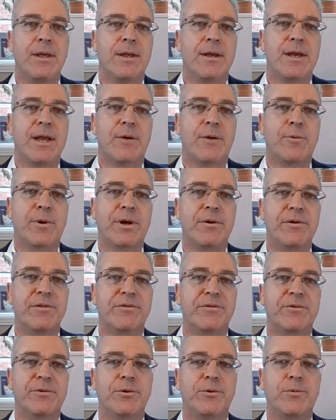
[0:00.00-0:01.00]
Now we're going
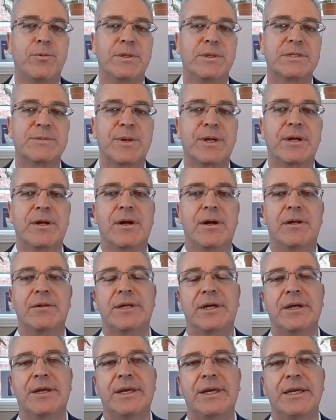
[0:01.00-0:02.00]
through what's being called
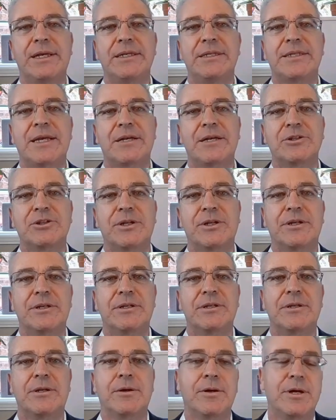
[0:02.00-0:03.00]
a he
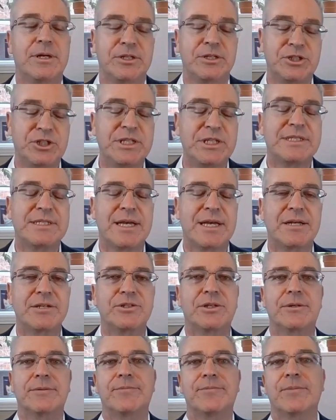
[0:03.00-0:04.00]
session or a she
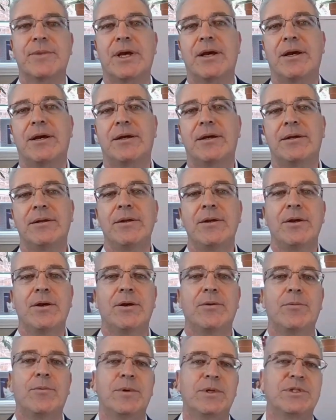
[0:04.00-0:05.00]
session,
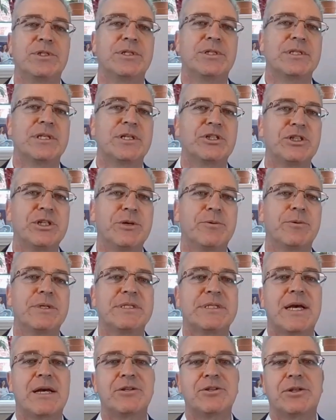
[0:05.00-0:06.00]
which is a she
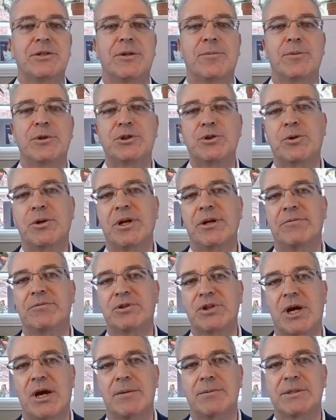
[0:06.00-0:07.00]
recession. The majority of
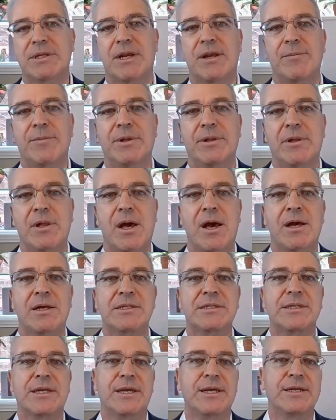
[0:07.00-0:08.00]
jobs that have been
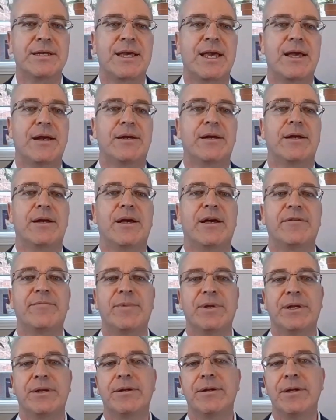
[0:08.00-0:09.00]
lost in Canada have
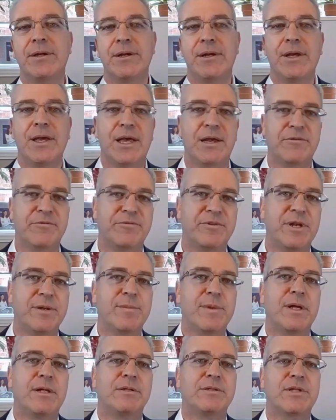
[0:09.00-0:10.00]
been in
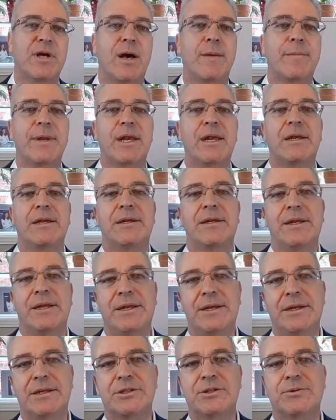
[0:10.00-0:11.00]
female-dominated
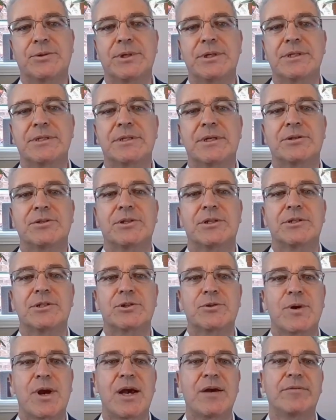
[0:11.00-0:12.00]
industries such as
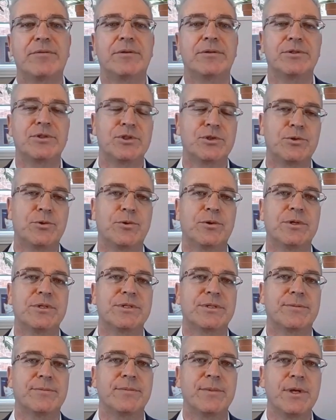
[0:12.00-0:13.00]
travel,
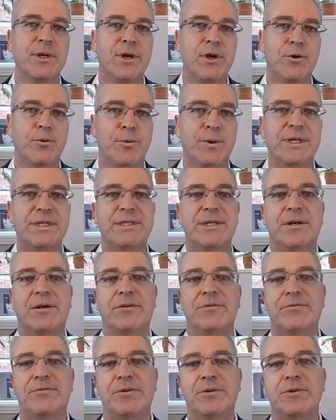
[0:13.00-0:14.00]
tourism,
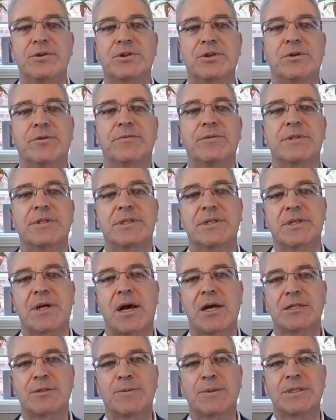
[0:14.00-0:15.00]
retail, food services,
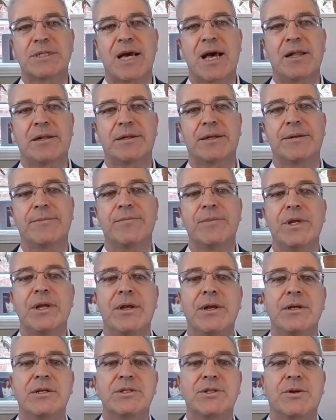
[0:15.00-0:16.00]
hospitality.
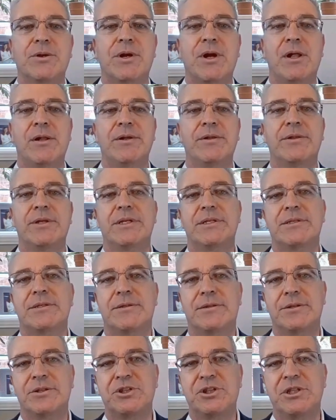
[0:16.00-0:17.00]
So they're calling this
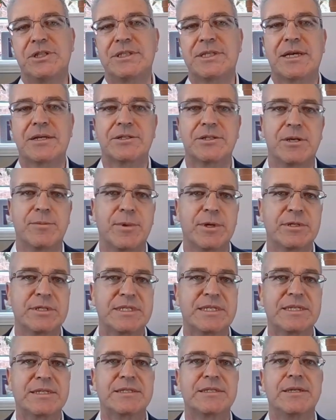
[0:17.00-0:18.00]
the she session. About
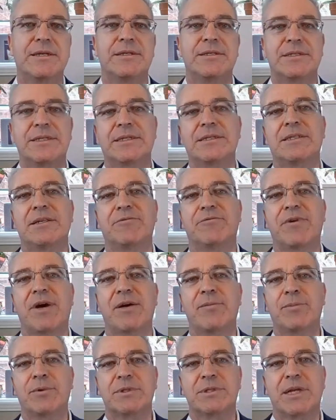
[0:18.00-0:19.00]
60 to
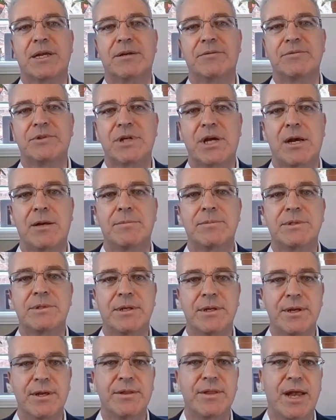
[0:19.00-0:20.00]
65% of
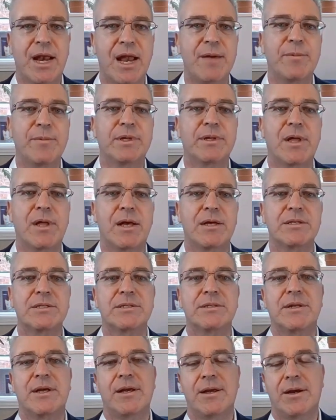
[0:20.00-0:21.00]
jobs that have been
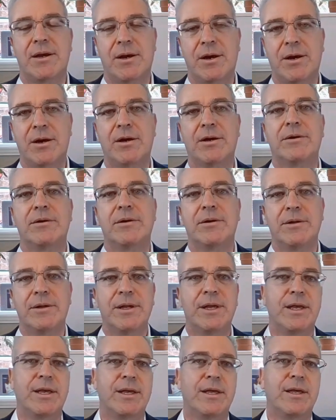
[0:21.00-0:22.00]
lost
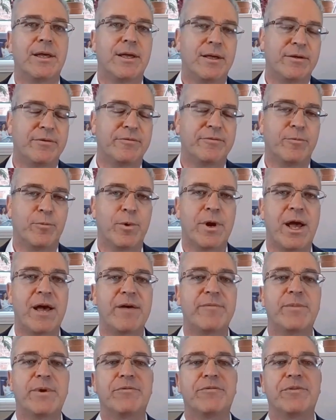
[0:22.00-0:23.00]

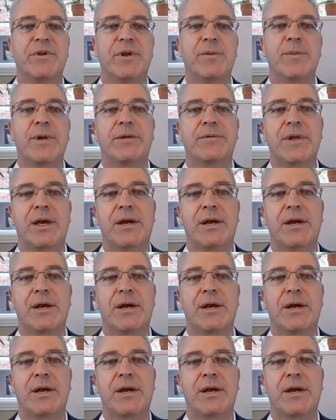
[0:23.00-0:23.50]
have been female.